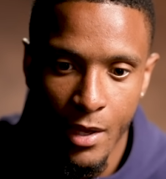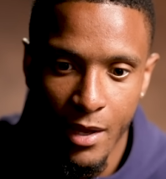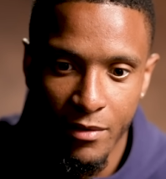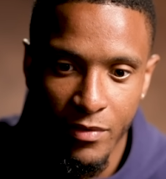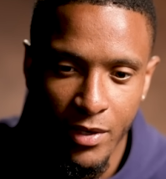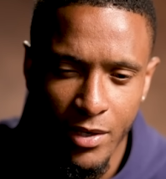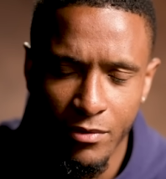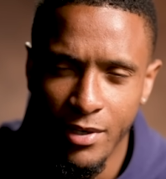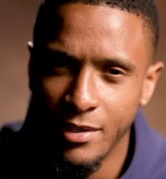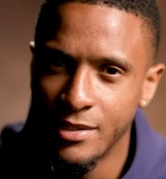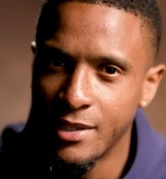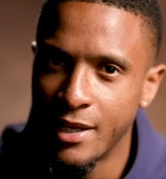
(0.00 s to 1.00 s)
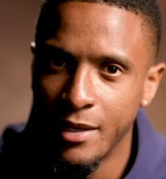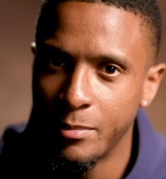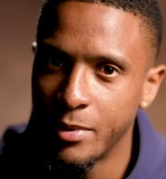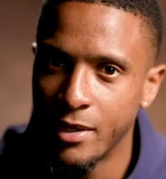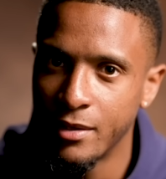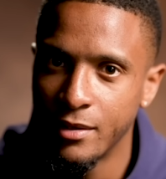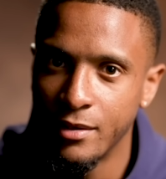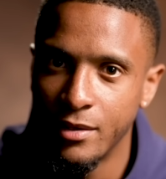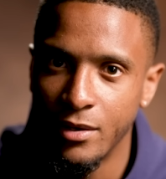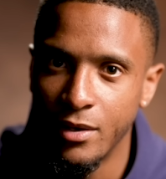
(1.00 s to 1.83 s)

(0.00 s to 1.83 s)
I think I read a stat about the